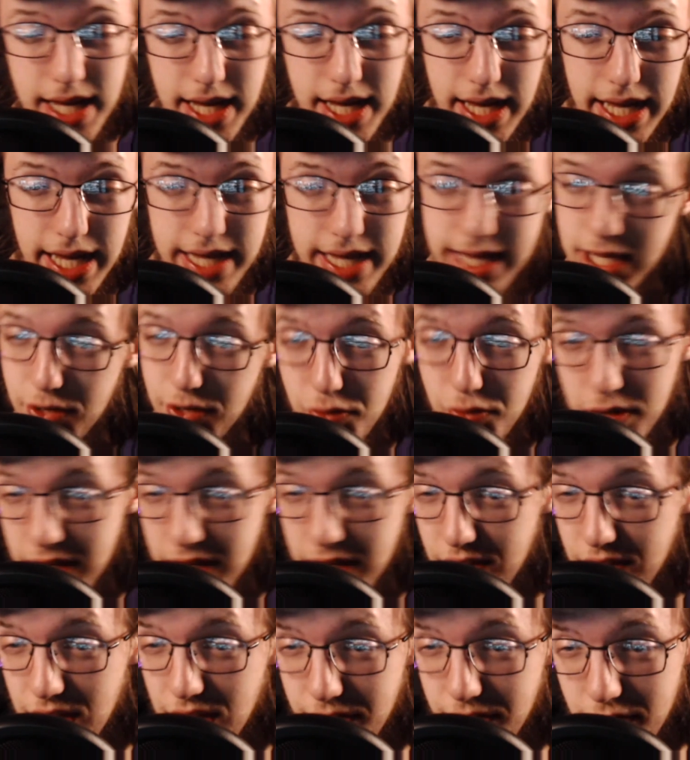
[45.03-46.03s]
And this one
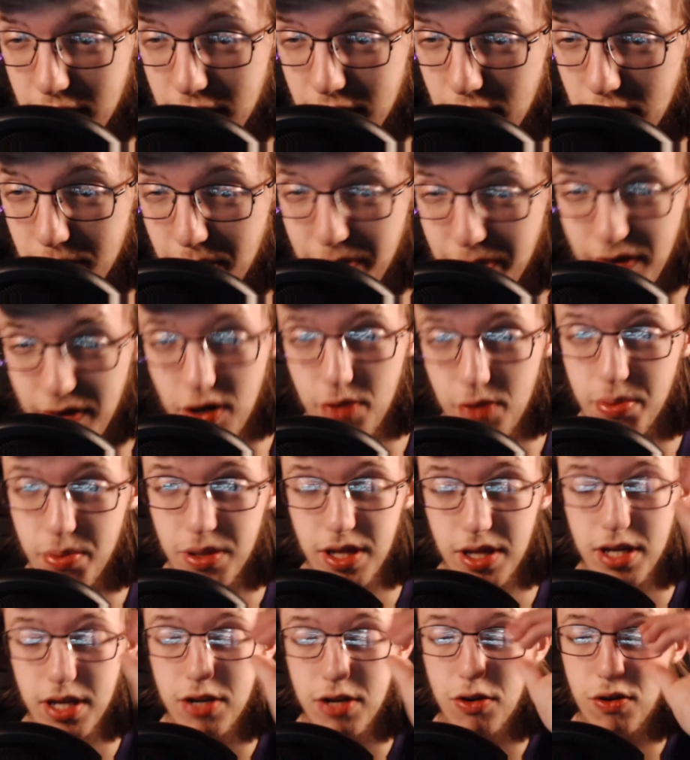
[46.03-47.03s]
isn't even going to be very
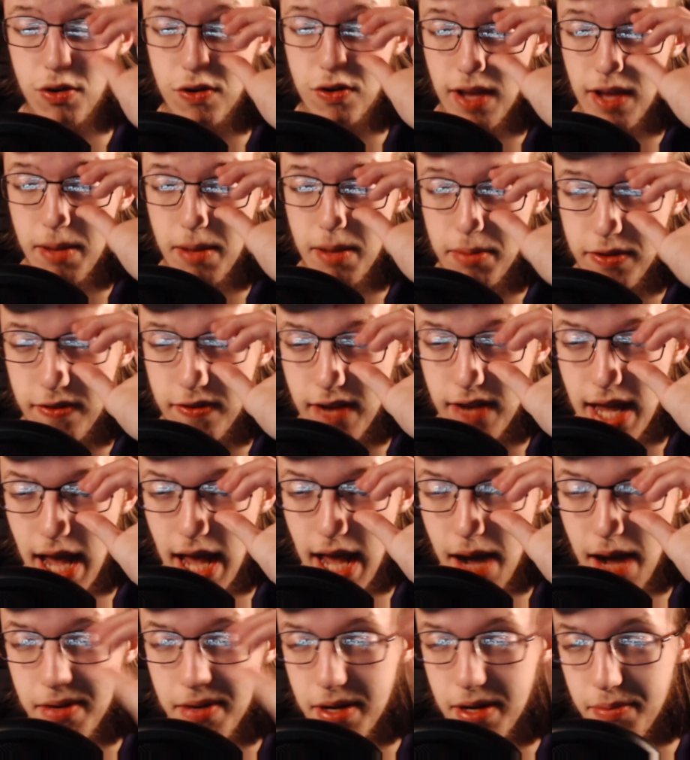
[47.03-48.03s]
political because I'm
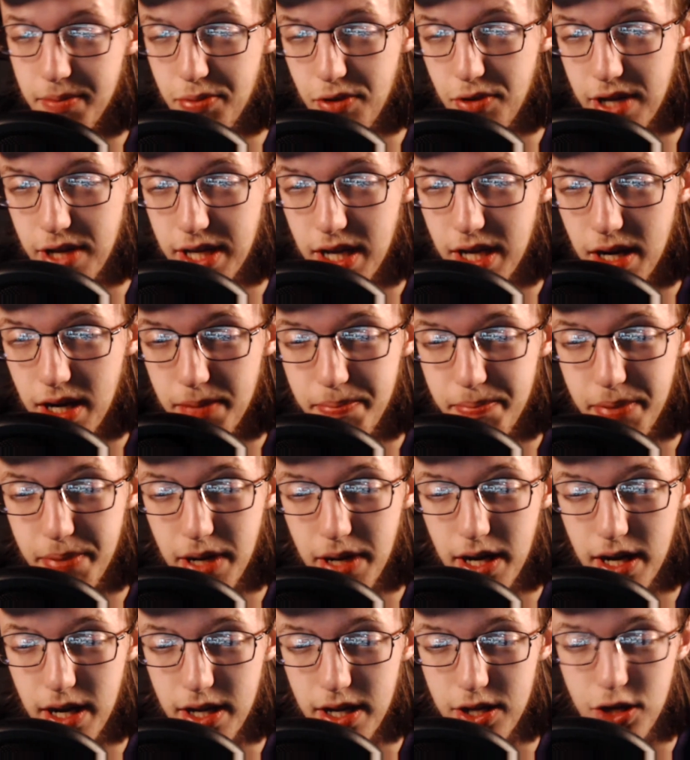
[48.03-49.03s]
going to bring up,
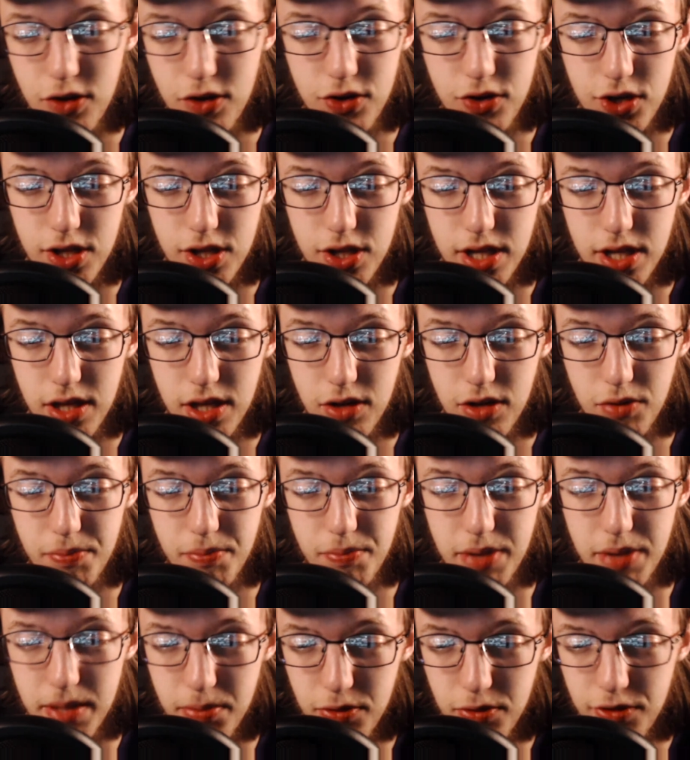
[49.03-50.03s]
usually,
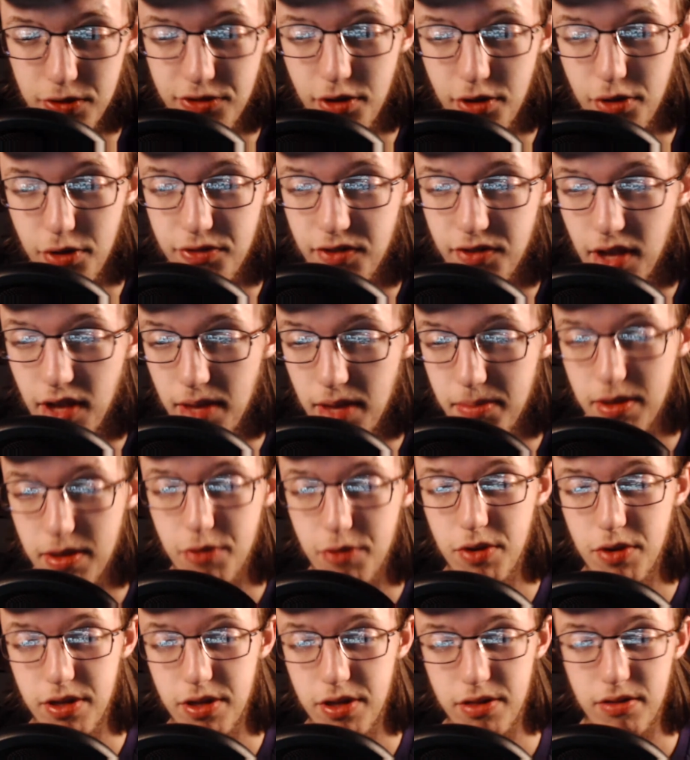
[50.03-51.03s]
people associate me
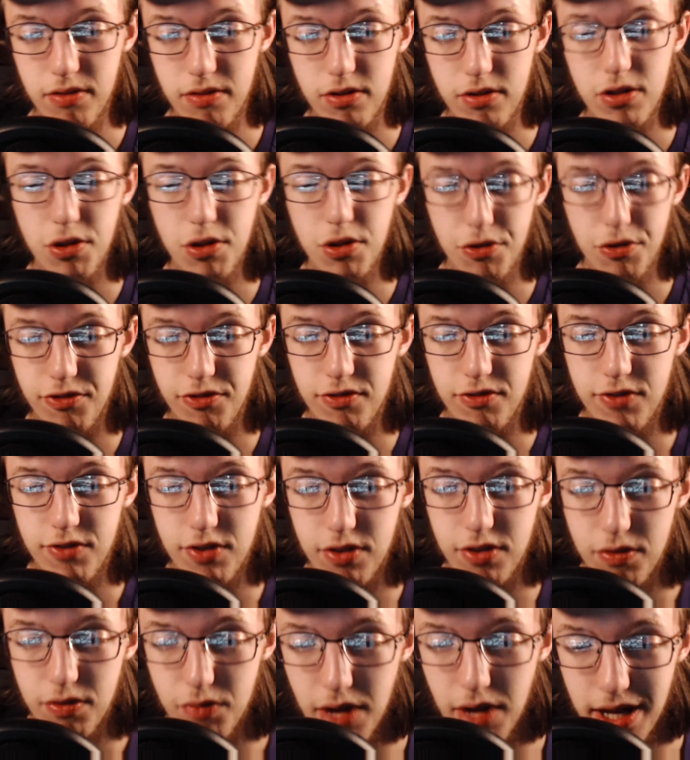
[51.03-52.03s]
with closer to
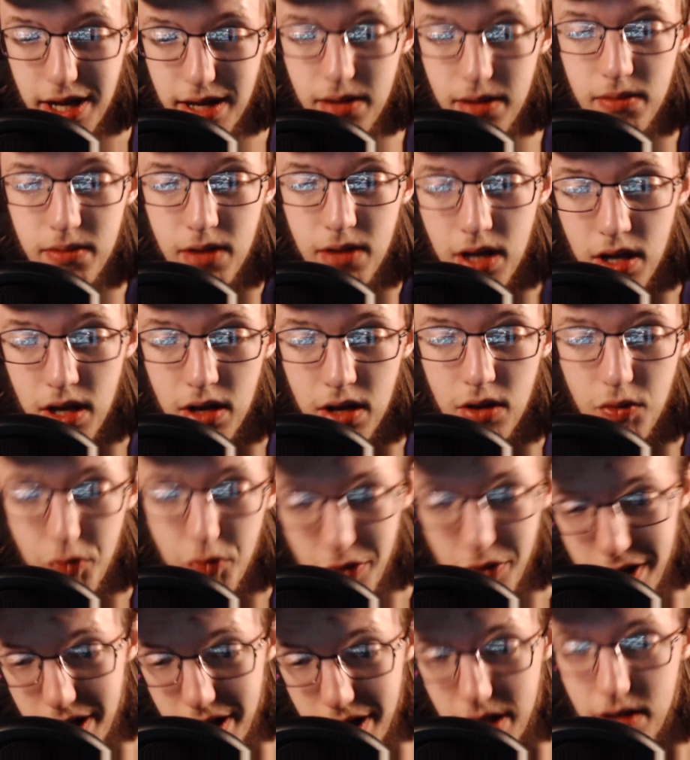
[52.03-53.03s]
the right
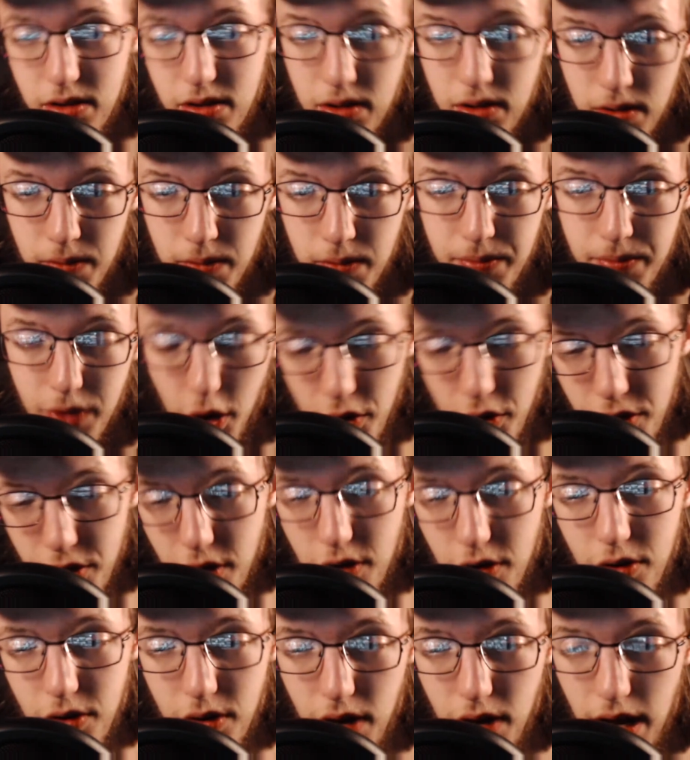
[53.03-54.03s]
wing,
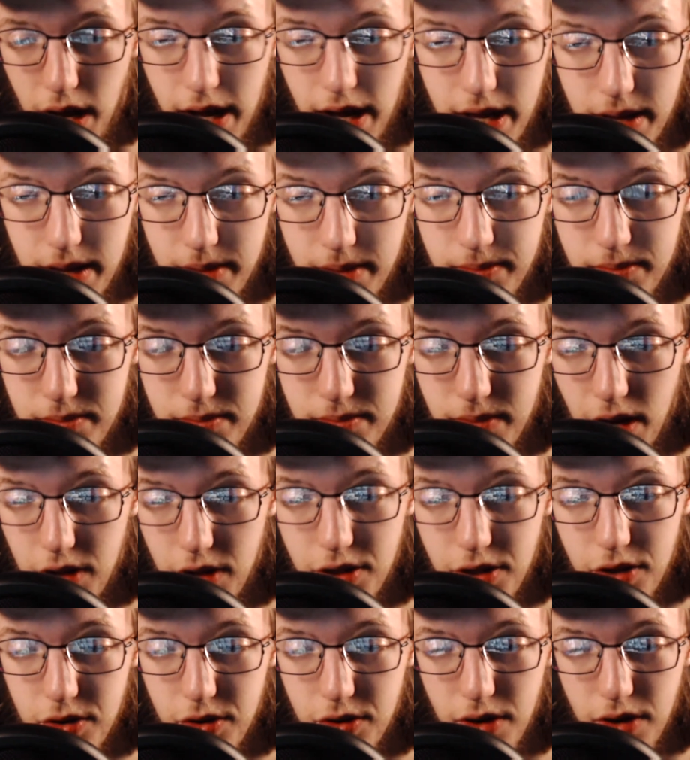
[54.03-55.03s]
although
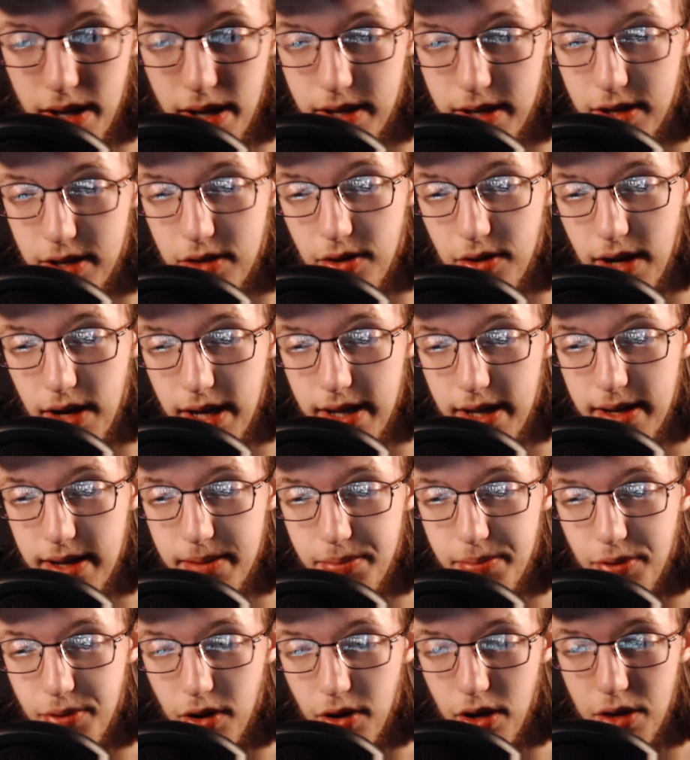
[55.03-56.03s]
I
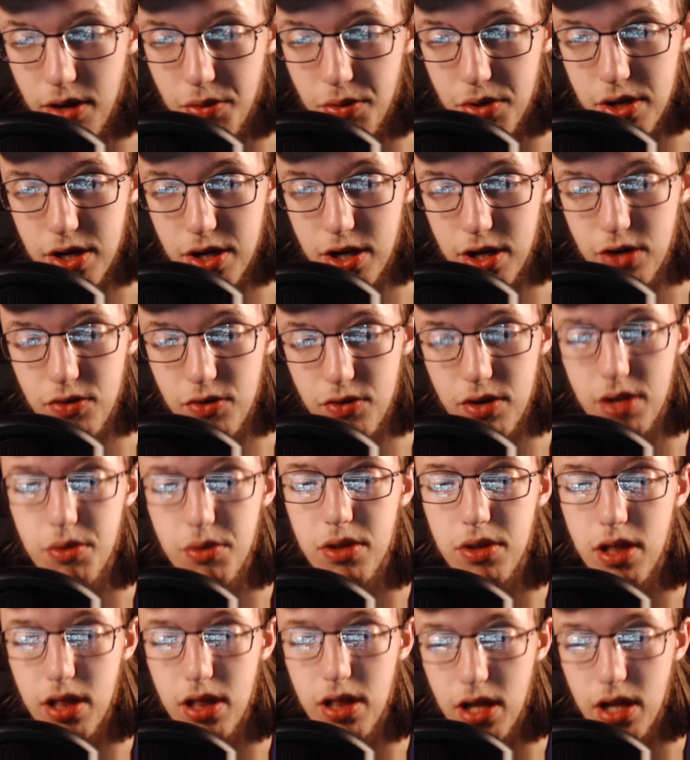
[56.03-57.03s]
probably wouldn't agree with
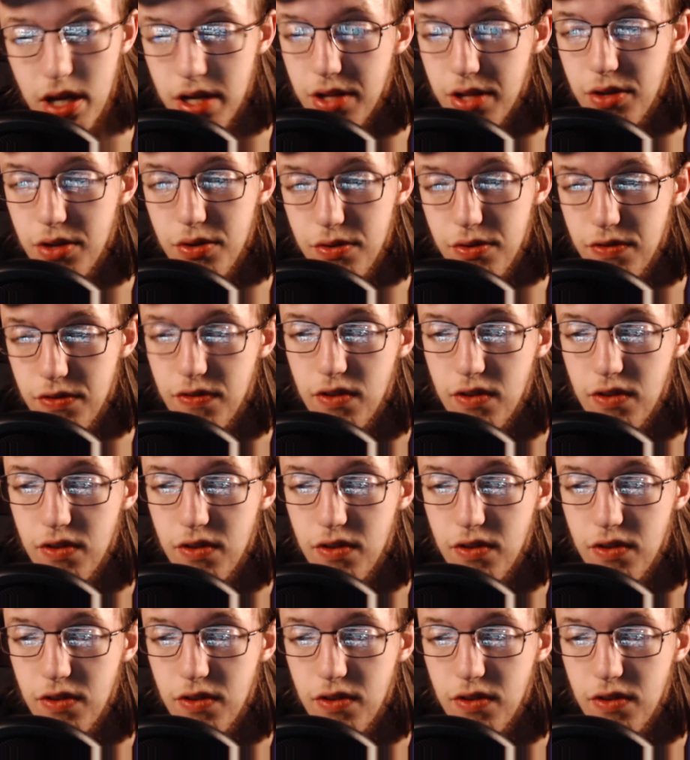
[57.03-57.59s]
a lot of those